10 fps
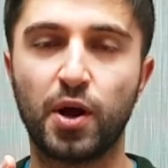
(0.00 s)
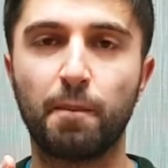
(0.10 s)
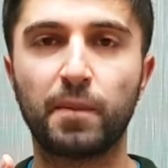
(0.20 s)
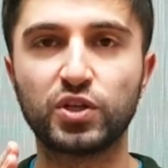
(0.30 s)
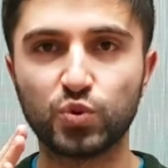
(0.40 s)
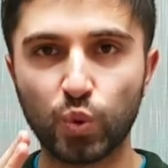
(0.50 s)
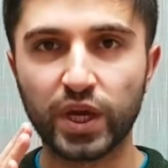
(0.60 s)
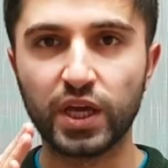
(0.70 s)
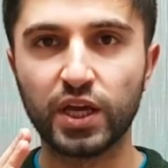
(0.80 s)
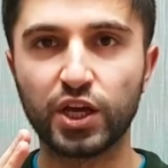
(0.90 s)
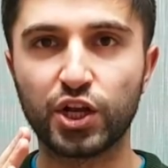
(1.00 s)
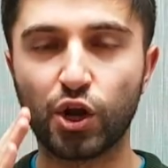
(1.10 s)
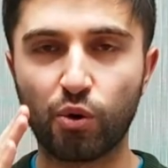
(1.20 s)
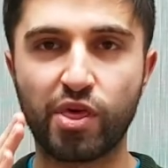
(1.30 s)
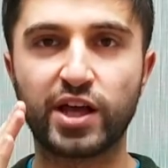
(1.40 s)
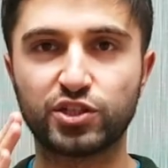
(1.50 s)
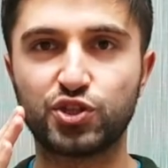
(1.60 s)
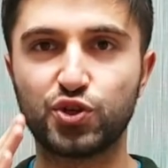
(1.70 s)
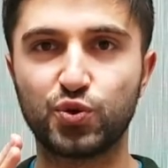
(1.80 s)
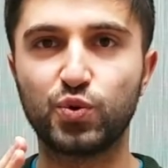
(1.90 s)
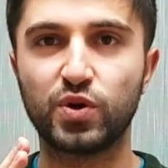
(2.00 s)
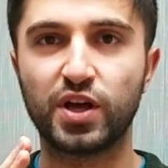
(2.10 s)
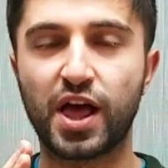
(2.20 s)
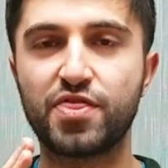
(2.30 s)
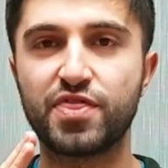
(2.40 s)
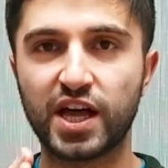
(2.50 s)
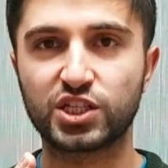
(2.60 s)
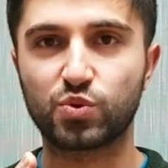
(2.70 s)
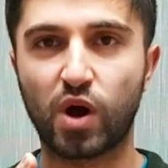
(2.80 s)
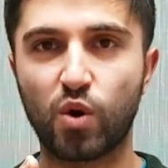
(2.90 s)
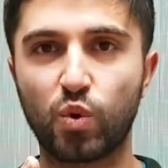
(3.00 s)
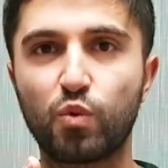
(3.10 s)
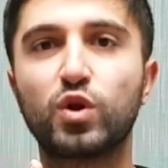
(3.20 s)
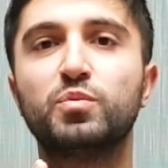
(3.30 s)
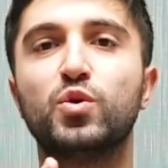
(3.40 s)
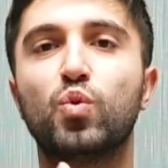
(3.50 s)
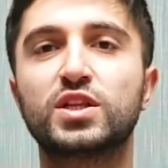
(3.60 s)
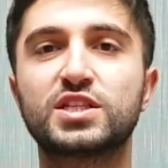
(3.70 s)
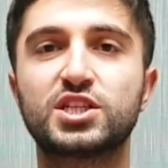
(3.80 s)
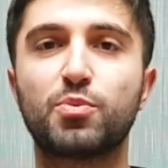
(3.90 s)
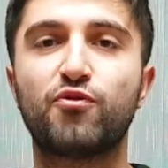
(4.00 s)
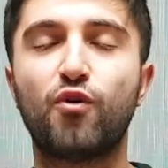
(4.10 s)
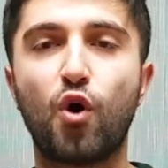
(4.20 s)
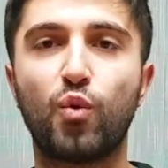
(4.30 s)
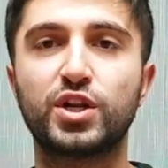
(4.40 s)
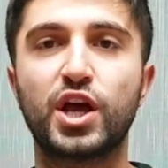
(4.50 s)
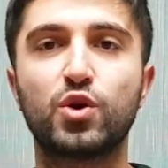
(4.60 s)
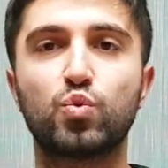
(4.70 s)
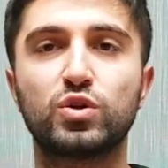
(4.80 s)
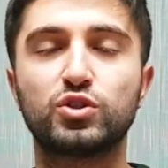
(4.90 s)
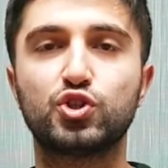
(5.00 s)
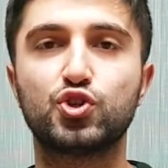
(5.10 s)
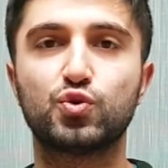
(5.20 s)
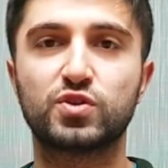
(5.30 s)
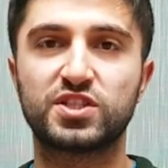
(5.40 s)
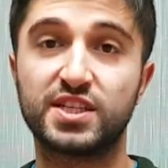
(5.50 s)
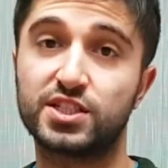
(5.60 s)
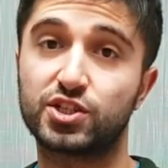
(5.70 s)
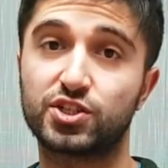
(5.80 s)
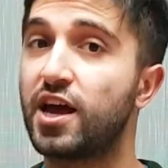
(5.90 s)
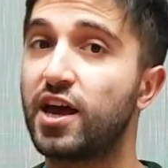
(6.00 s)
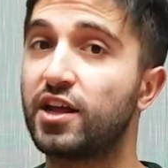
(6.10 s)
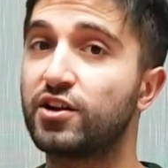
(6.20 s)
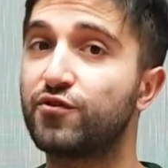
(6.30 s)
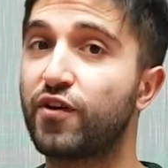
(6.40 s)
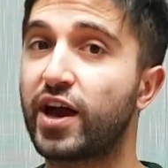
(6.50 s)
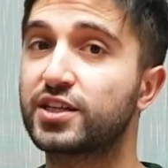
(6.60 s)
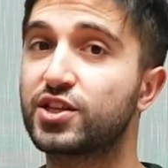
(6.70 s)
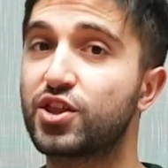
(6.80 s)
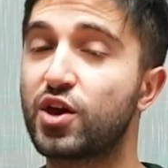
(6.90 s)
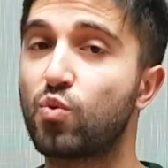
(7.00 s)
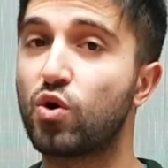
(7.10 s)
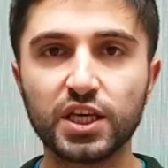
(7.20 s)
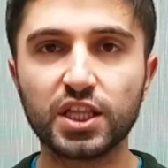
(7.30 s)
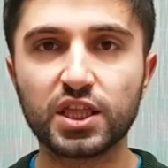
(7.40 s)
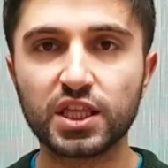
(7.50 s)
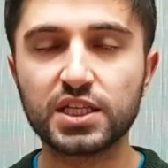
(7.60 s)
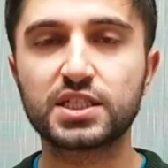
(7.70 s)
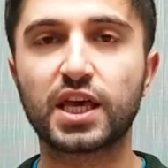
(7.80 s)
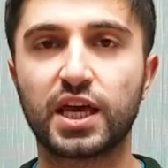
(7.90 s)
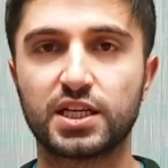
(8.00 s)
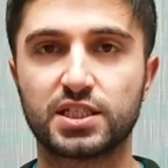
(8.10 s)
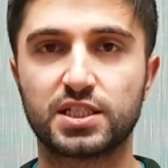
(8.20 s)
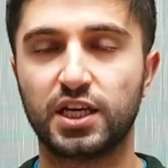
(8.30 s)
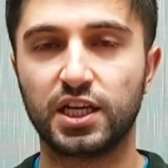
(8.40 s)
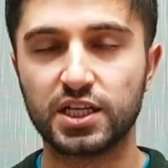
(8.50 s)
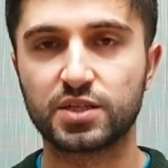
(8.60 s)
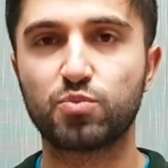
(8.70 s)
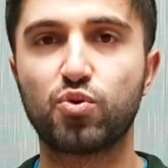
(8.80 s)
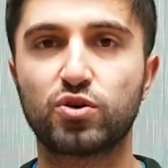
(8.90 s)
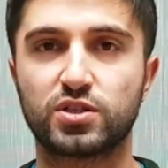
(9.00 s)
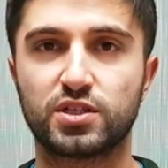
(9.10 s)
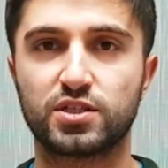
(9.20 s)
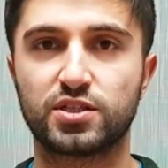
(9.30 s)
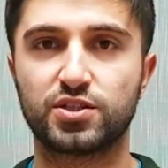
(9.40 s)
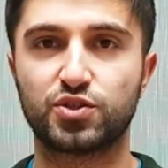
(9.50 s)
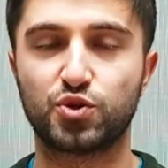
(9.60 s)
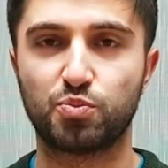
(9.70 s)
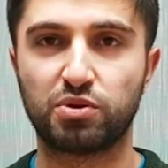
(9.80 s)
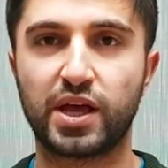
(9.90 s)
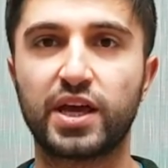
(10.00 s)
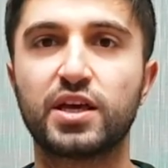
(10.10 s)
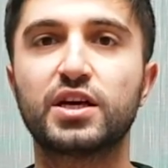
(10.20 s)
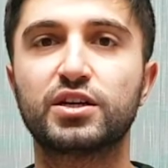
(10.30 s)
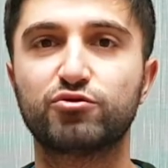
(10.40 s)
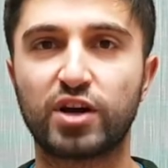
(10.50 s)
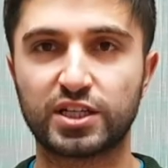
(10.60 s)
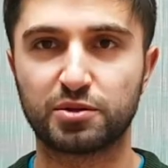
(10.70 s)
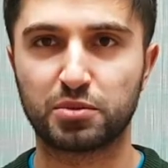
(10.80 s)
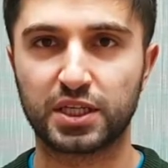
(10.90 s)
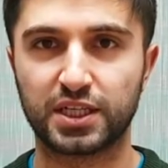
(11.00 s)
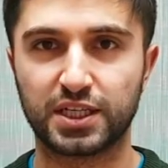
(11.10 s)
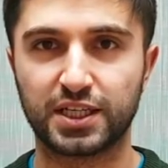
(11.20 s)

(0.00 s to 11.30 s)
But we know that too, and that's why we will be one step forward and will choose scissors. And in fact, they won. In this case, it is important to play randomly.